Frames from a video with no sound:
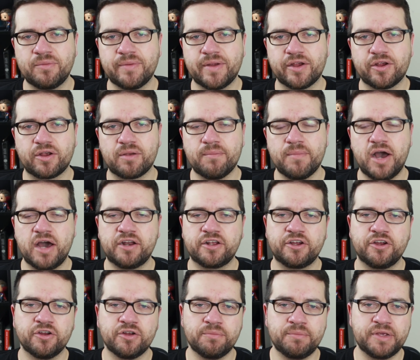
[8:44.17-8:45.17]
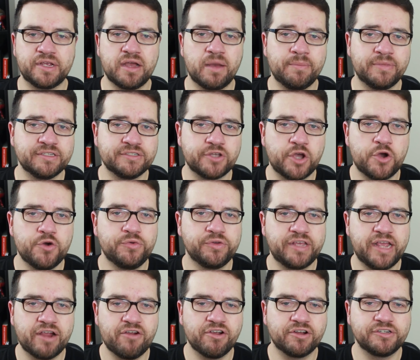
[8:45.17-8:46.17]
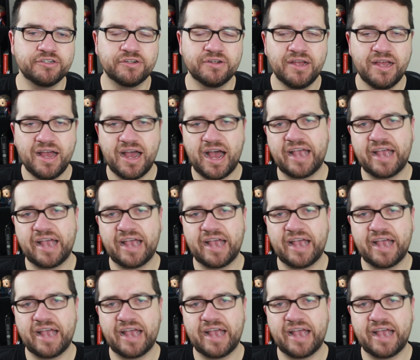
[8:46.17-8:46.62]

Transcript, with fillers: America moniker and become his own character,